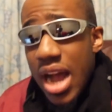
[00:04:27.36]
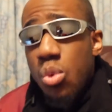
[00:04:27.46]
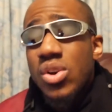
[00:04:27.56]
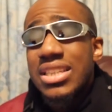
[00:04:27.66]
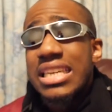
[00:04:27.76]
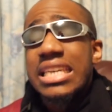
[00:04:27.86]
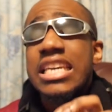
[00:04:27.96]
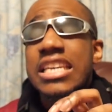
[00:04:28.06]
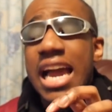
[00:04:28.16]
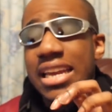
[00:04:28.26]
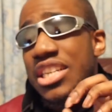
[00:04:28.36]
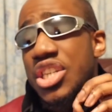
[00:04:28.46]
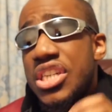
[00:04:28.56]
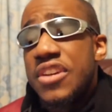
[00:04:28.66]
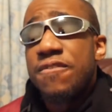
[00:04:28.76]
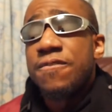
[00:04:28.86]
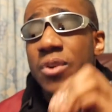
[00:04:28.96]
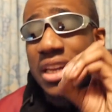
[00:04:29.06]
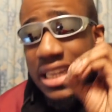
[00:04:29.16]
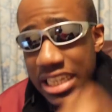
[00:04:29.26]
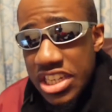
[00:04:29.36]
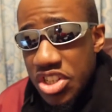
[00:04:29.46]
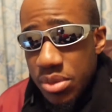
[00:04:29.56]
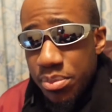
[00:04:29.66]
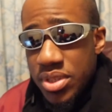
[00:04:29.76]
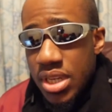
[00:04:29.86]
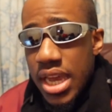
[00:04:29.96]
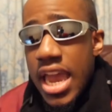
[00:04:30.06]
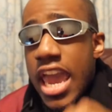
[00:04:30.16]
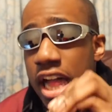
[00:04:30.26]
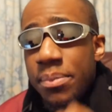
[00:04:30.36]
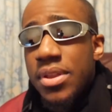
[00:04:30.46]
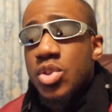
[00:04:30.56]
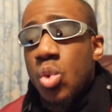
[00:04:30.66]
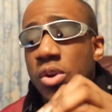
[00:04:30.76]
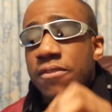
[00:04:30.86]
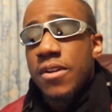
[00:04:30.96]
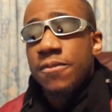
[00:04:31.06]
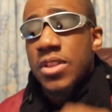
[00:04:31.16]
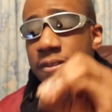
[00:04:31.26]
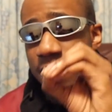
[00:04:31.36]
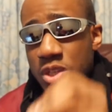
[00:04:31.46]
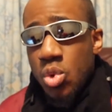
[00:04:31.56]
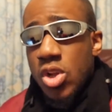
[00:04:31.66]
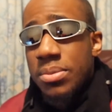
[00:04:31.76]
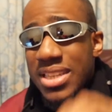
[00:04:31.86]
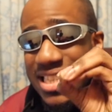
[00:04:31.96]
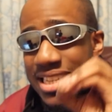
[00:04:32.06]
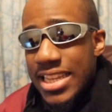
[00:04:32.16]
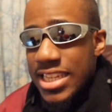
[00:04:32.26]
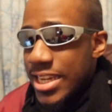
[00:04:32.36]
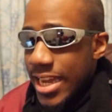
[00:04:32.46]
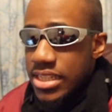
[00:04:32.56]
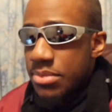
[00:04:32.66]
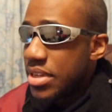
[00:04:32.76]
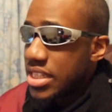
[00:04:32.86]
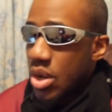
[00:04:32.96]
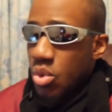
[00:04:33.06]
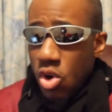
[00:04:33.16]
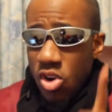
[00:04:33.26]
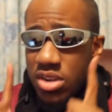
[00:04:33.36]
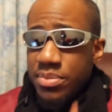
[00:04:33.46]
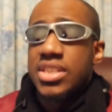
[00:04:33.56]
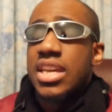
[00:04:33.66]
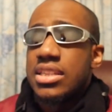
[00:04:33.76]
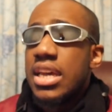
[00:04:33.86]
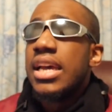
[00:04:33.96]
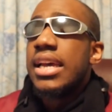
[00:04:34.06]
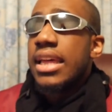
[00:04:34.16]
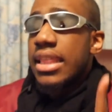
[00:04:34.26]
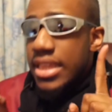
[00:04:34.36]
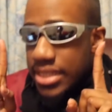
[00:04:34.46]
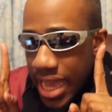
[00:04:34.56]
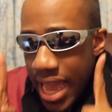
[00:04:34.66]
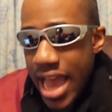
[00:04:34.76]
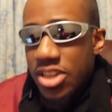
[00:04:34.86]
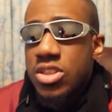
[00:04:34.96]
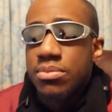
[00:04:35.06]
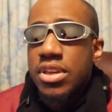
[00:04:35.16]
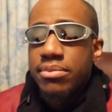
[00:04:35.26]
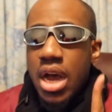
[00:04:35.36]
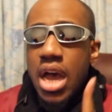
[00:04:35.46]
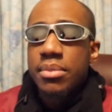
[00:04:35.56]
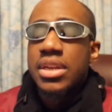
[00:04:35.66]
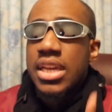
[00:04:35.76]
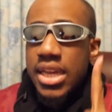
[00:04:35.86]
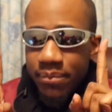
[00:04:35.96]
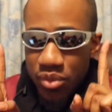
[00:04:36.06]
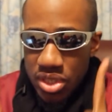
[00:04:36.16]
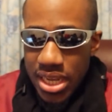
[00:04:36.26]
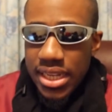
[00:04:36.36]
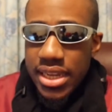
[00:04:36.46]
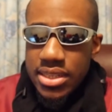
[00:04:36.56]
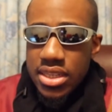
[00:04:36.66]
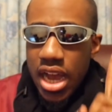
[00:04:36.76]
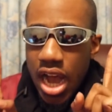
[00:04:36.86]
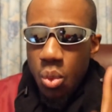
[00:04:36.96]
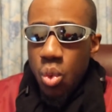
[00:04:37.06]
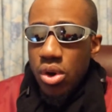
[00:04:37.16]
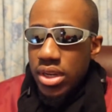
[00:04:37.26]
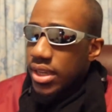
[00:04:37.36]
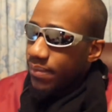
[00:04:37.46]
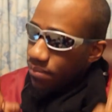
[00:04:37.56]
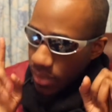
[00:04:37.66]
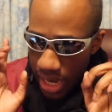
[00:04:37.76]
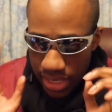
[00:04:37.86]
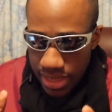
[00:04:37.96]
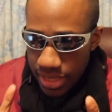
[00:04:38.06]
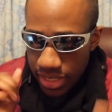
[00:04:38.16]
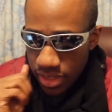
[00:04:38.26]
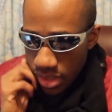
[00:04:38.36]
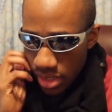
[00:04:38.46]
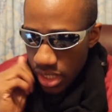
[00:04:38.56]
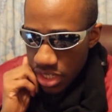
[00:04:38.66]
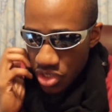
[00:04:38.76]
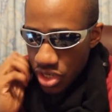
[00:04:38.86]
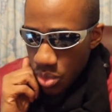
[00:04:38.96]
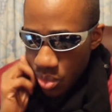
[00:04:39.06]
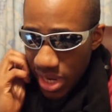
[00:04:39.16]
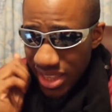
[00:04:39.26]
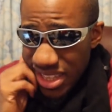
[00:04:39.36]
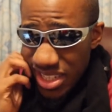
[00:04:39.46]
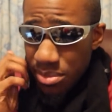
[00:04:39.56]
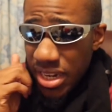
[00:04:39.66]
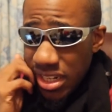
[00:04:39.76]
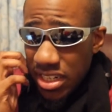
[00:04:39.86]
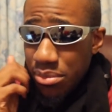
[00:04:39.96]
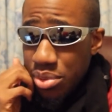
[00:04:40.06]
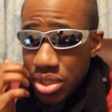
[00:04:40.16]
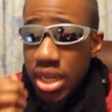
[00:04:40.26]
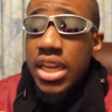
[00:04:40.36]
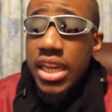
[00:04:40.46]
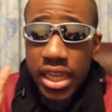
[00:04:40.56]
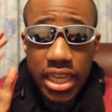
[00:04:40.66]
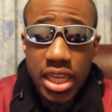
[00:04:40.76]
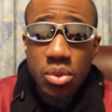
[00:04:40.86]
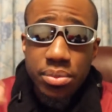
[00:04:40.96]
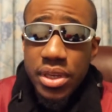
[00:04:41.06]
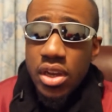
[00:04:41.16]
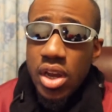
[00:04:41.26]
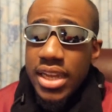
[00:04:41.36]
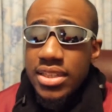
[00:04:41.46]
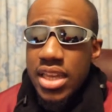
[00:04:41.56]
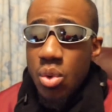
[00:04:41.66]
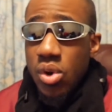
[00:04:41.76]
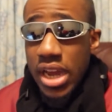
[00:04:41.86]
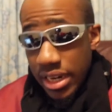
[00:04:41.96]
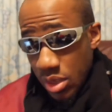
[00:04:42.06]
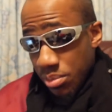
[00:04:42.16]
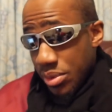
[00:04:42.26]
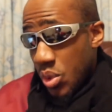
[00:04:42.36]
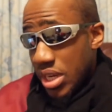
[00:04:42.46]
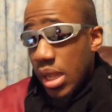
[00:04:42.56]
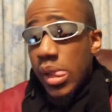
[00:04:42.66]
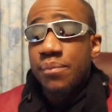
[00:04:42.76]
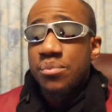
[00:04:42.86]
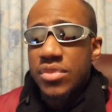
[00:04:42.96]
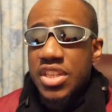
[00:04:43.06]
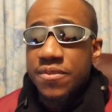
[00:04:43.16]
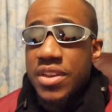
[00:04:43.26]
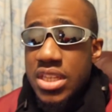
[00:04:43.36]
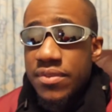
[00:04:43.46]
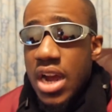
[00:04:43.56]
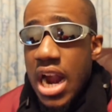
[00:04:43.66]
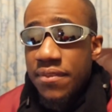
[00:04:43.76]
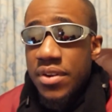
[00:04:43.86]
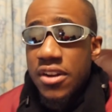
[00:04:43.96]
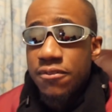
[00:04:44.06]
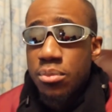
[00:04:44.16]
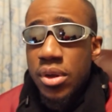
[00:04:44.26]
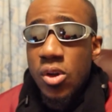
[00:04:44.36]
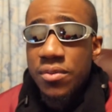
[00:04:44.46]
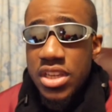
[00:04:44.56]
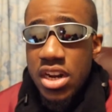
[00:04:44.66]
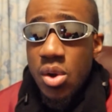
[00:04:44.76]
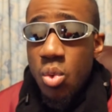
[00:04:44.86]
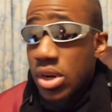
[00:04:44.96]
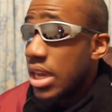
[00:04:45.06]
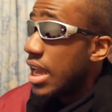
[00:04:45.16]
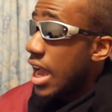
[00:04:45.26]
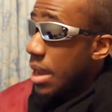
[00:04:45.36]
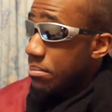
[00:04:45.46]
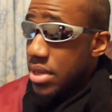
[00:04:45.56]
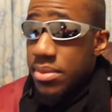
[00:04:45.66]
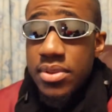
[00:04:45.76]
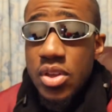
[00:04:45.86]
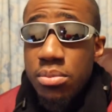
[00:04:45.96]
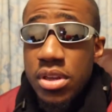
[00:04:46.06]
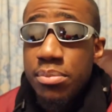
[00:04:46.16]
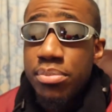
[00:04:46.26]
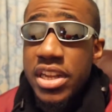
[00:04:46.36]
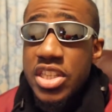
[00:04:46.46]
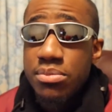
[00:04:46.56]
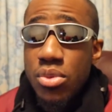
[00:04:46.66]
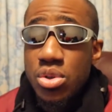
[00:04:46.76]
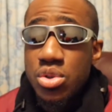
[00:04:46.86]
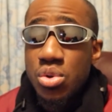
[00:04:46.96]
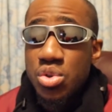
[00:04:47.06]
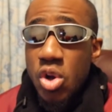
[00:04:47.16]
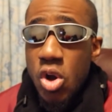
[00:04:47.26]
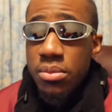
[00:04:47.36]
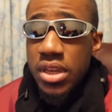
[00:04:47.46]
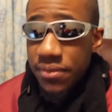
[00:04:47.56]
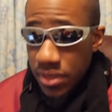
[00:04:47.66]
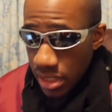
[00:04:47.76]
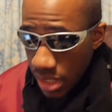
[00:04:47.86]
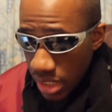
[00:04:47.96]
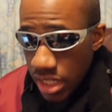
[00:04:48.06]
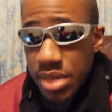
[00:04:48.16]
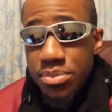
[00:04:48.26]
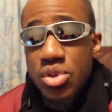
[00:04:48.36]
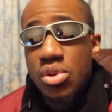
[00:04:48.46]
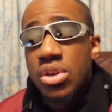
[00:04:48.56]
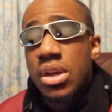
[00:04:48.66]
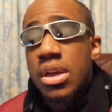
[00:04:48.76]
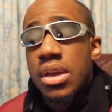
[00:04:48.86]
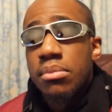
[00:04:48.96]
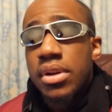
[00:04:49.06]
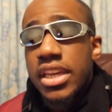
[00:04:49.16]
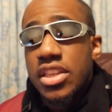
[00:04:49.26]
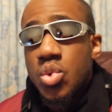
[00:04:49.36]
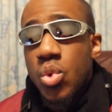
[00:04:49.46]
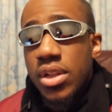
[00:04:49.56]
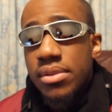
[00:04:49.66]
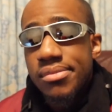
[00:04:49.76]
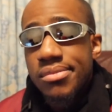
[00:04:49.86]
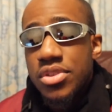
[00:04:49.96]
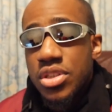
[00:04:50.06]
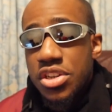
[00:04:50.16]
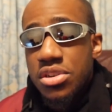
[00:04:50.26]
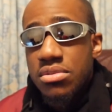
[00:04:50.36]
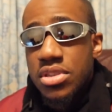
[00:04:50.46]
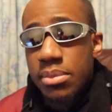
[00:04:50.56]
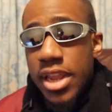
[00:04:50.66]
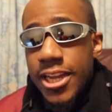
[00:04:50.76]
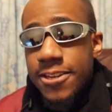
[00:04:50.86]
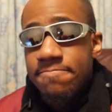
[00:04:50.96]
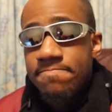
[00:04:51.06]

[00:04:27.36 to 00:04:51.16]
and what he did and achieved for Egypt, helping them to qualify for their first World Cup since 1990, means that 100%, this has to be Mohamed Salah's award. And I think in January, I think this has been held in Abuja, he will be collecting the award and he will be winning his first ever African Footballer of the Year award. And maybe there'll be plenty more to come if he keeps on playing this well. Stay true, stay black.